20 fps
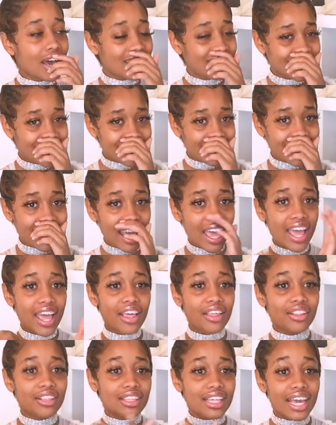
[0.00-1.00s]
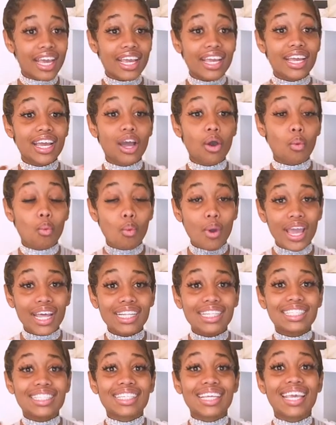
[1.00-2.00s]
I said they
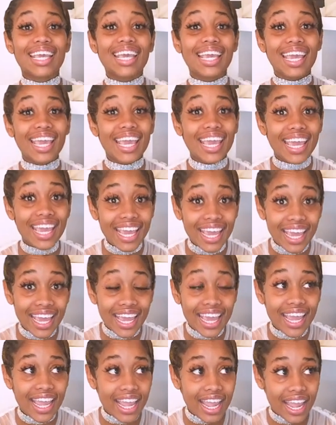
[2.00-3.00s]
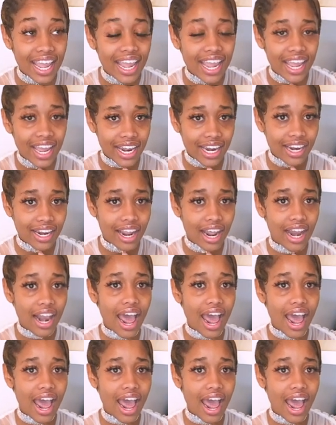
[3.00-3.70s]
went in.